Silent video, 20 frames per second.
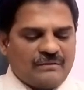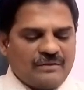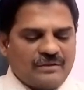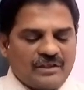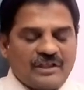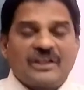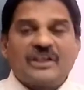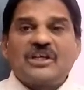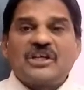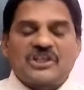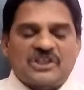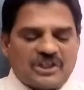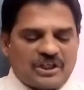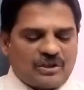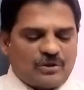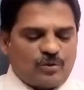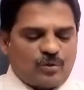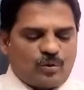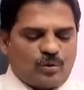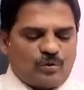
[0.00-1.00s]
Eastern
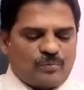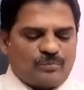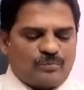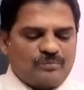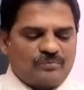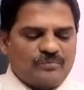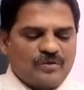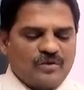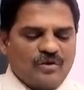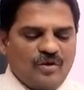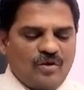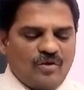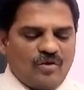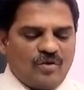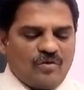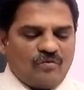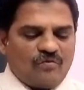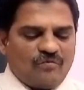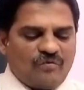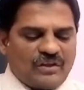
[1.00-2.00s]
Europe
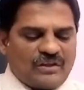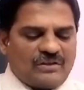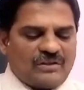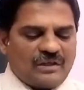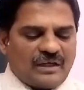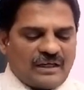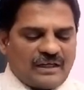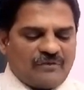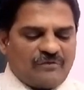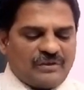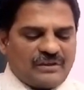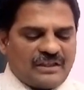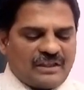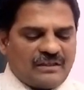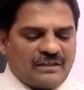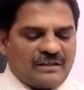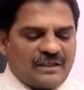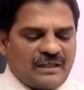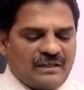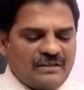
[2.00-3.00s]

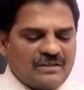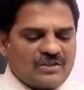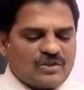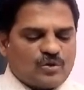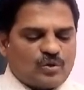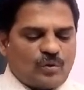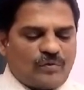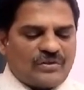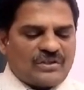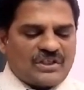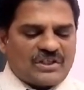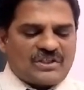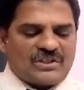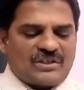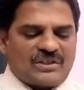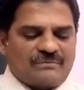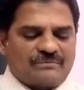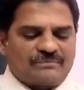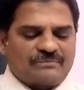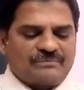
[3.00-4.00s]
within the Soviet
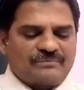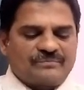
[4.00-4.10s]
system.